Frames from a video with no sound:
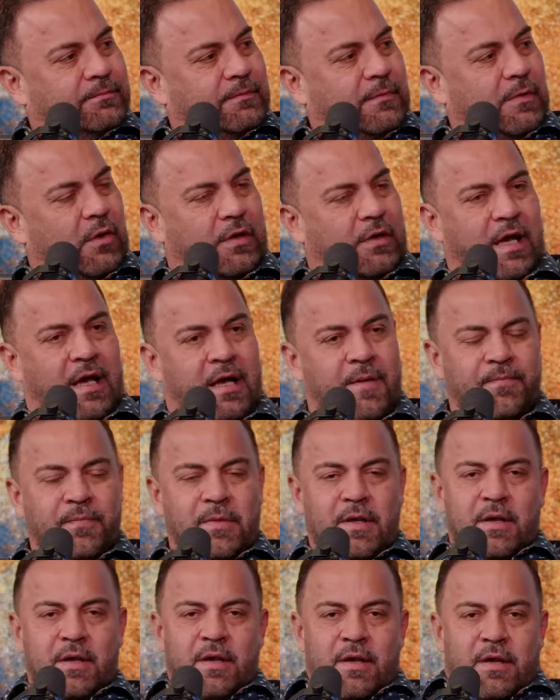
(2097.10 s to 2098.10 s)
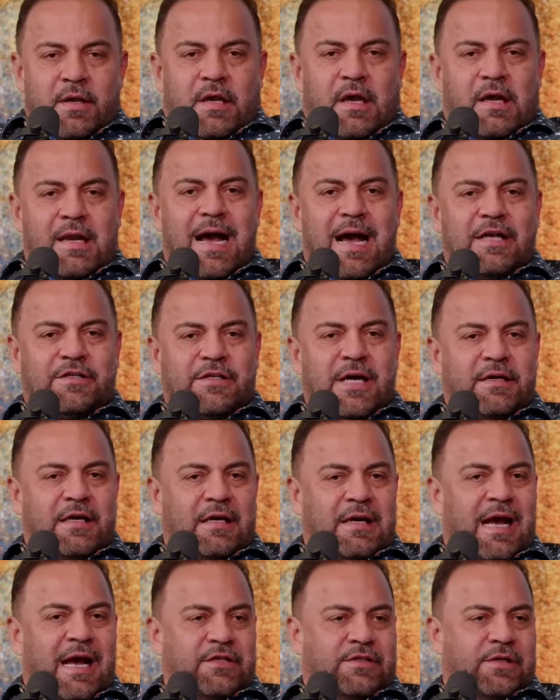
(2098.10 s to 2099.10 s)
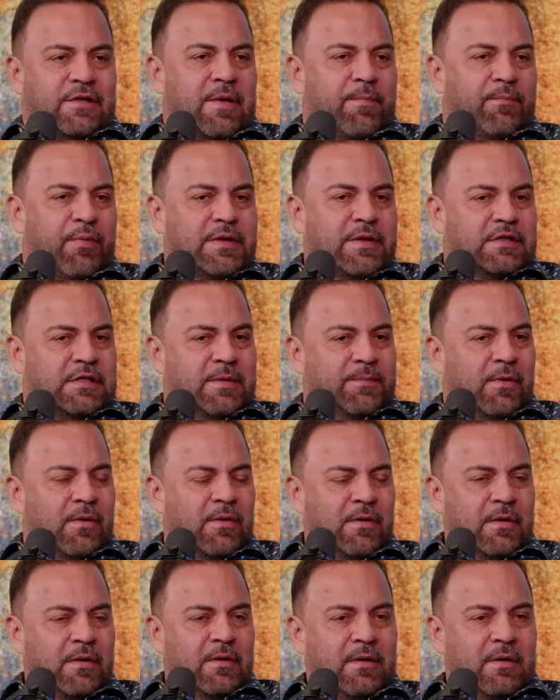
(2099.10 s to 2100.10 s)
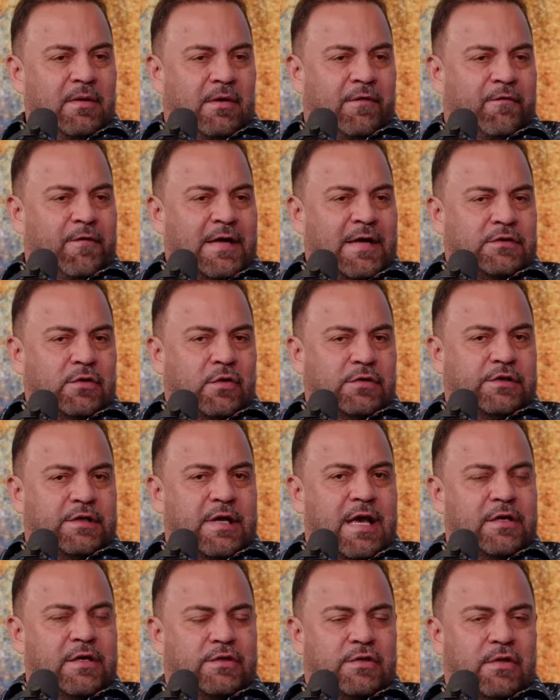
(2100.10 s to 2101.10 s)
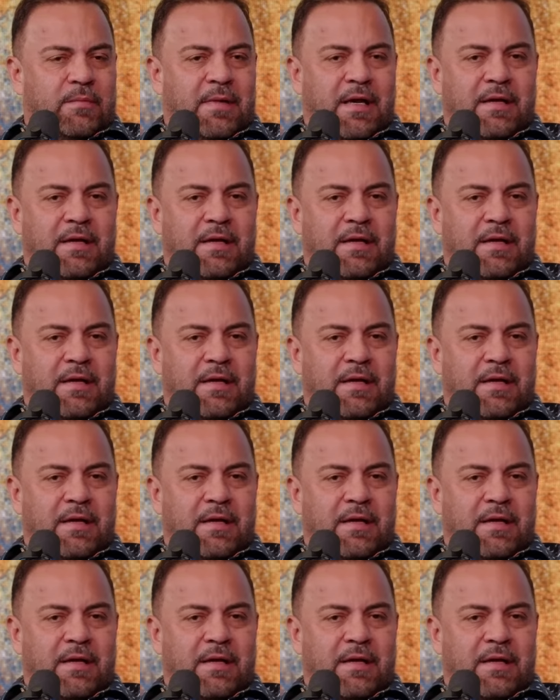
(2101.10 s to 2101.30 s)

Okay? Elijah and Elisha, the principle of association.